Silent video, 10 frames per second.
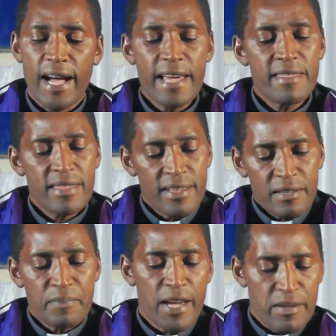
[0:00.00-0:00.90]
I
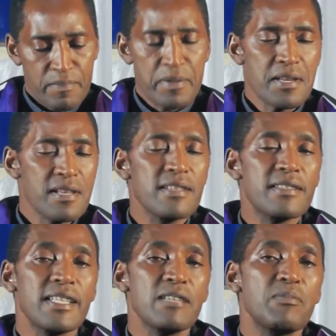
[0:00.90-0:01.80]
think maybe he
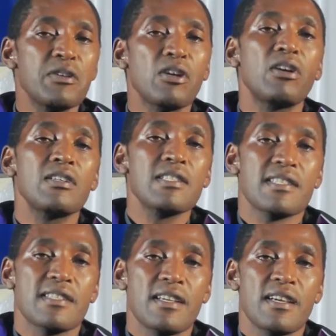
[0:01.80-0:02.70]
slept
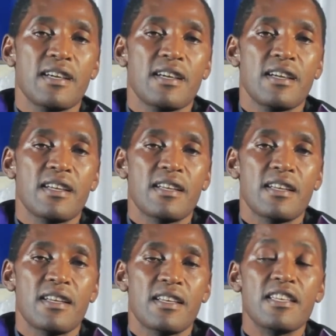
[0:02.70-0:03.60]
because
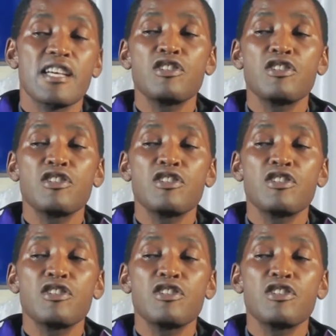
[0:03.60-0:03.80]
he